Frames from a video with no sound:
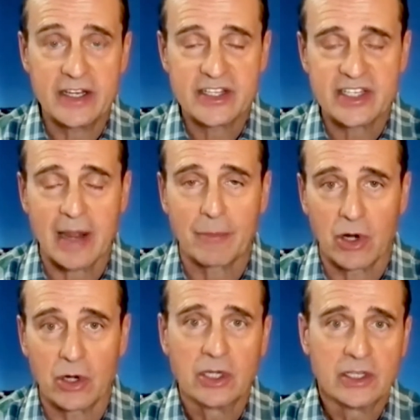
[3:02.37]

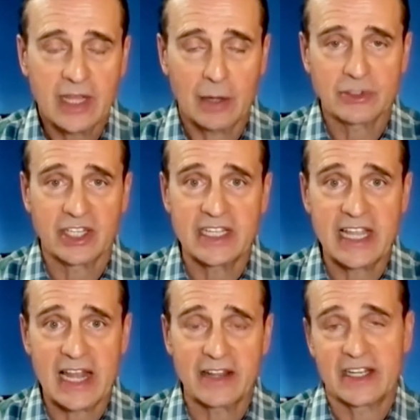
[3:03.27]
December. That was at
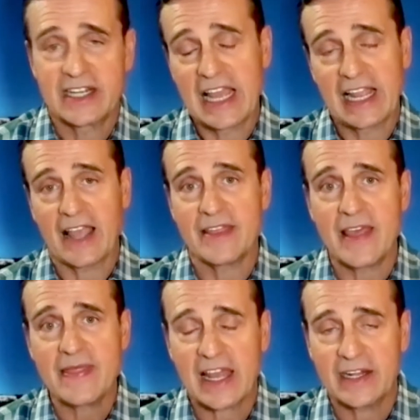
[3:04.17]
the end of the day. And
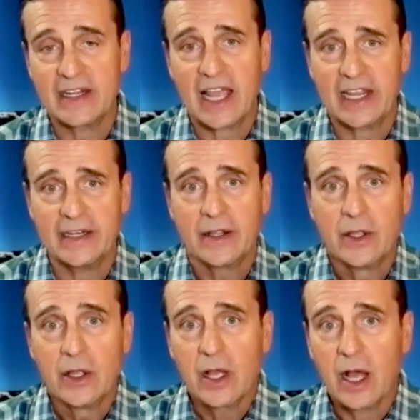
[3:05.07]
then that night,
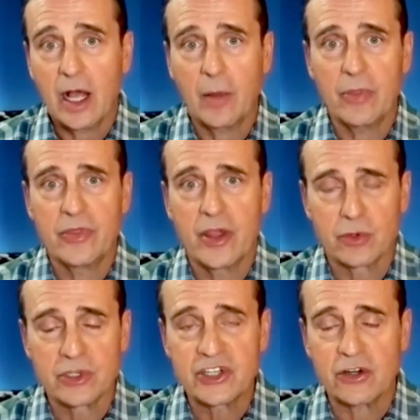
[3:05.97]
the
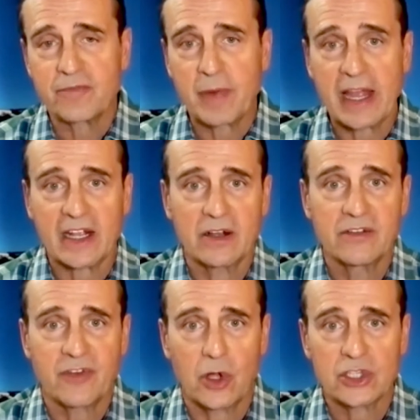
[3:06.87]
Reserve Bank
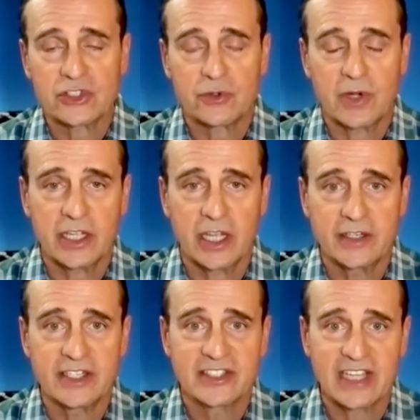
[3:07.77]
of Australia
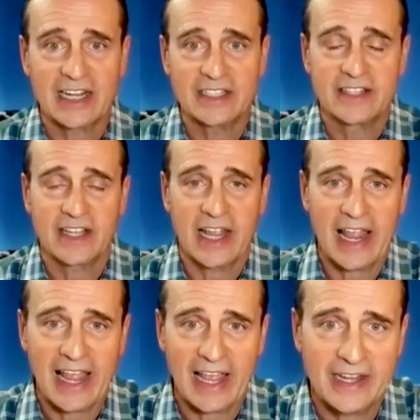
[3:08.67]
decided to
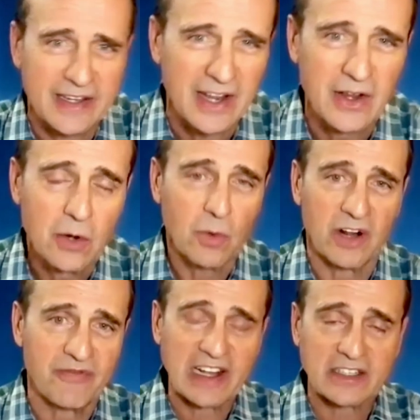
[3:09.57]
end what
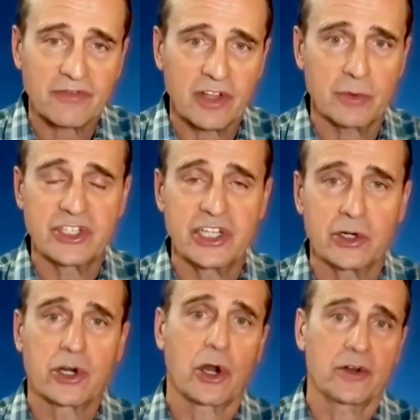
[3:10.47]
effectively was
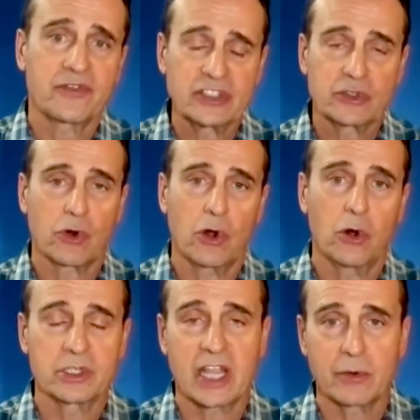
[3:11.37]
yield curve control.
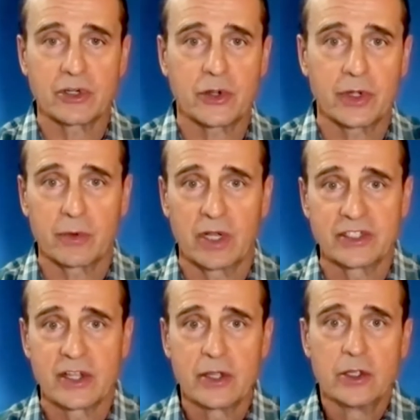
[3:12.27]
What they were doing
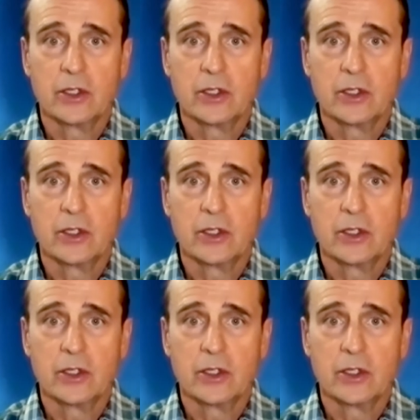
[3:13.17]
was